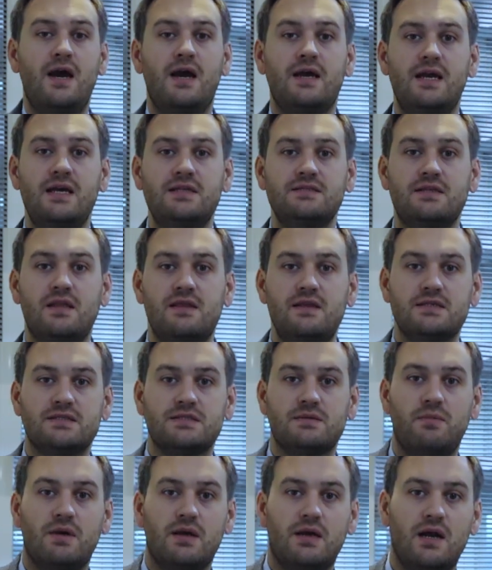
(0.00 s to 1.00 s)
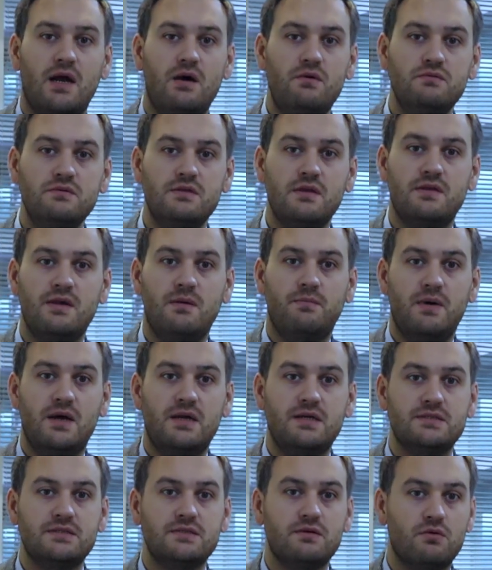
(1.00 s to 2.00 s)
Against this background, the
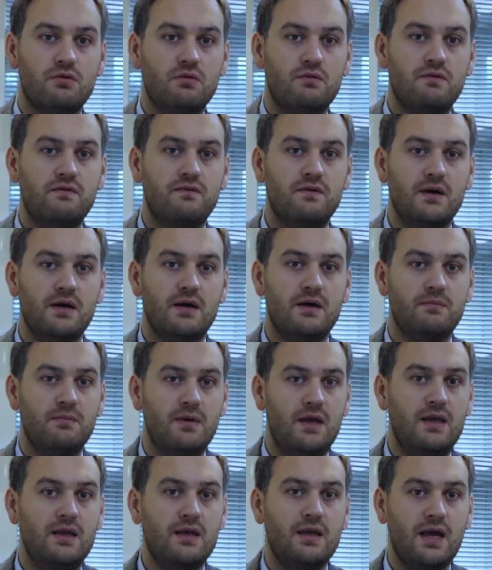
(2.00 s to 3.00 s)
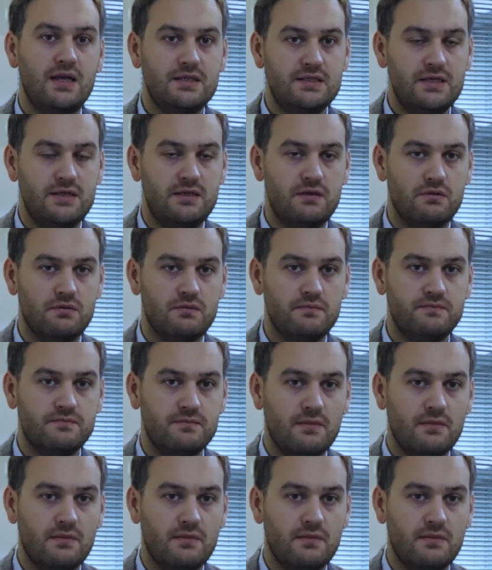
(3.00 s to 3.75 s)
pair's growth may continue.